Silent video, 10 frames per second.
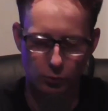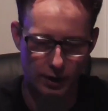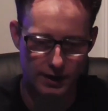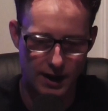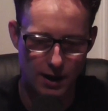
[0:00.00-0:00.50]

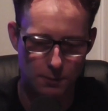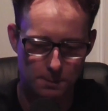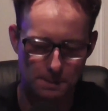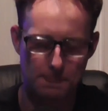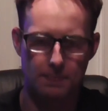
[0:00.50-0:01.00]
right now.
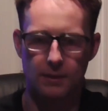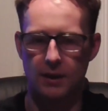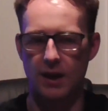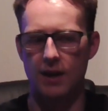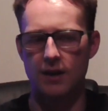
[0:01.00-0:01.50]

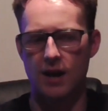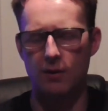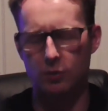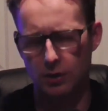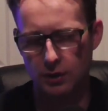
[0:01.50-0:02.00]
And
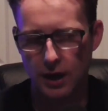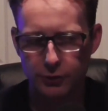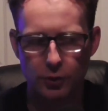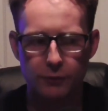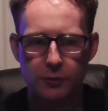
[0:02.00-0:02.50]

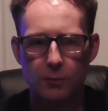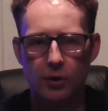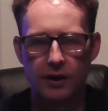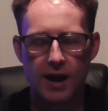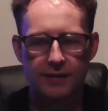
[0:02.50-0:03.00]
I'll throw a few
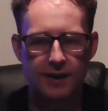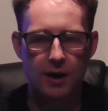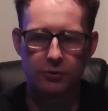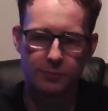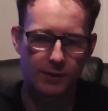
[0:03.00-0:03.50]
more guys
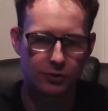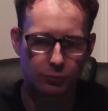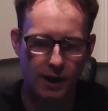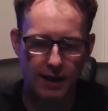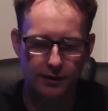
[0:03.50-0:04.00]
out.
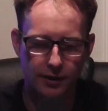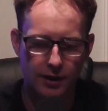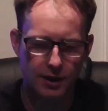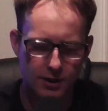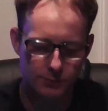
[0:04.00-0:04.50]
Spencer Rattler.
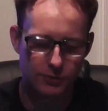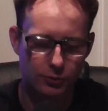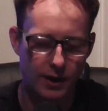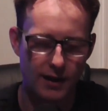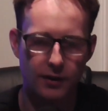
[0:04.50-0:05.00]

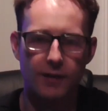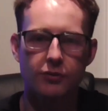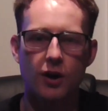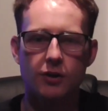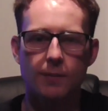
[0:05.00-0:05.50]
Spencer Rattler,
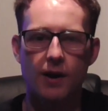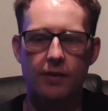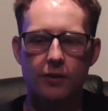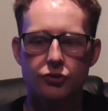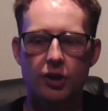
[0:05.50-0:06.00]
I've talked
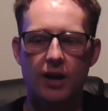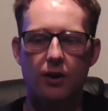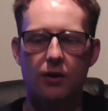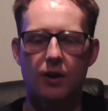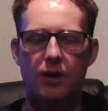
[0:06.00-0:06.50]
about in this
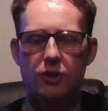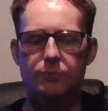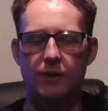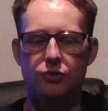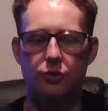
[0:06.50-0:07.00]
channel.
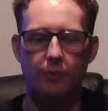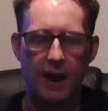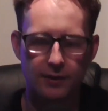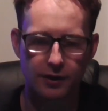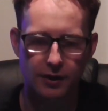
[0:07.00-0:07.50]
Spencer
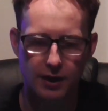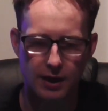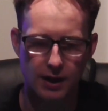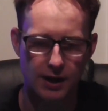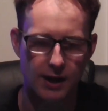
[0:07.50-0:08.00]
Rattler,
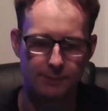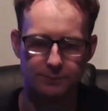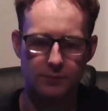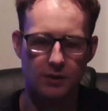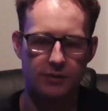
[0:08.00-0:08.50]

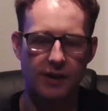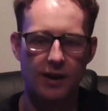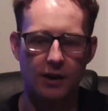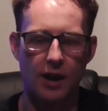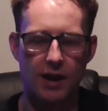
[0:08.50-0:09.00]
he's
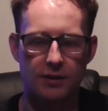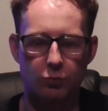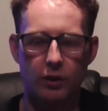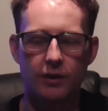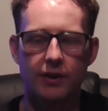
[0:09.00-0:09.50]
got a
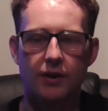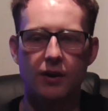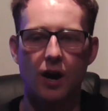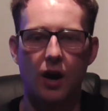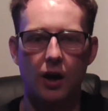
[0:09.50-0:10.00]
really
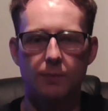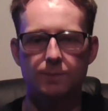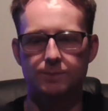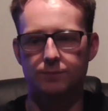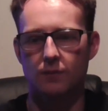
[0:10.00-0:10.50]
good
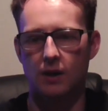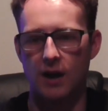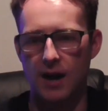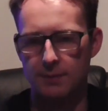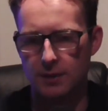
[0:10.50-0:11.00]
arm.
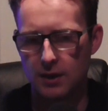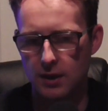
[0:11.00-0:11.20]
The